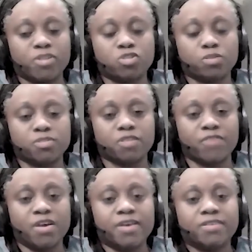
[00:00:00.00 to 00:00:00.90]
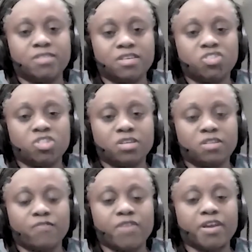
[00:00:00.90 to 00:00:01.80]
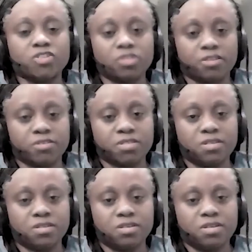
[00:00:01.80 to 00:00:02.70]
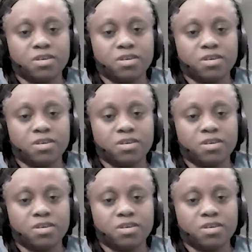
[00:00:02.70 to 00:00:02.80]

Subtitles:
in terms of teaching the financial literacy,